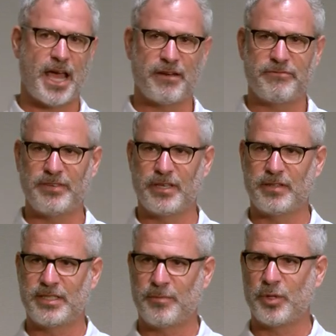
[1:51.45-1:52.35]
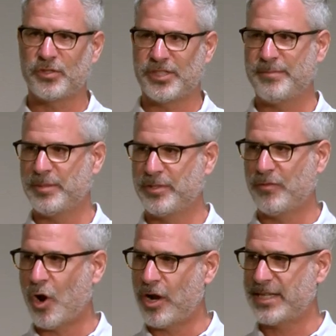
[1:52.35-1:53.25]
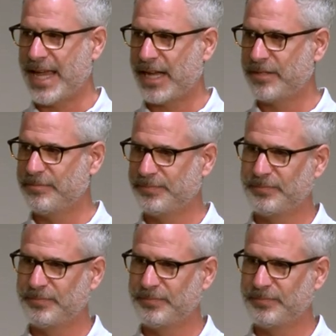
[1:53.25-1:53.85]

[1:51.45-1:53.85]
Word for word: not feel the typical symptoms of a heart attack.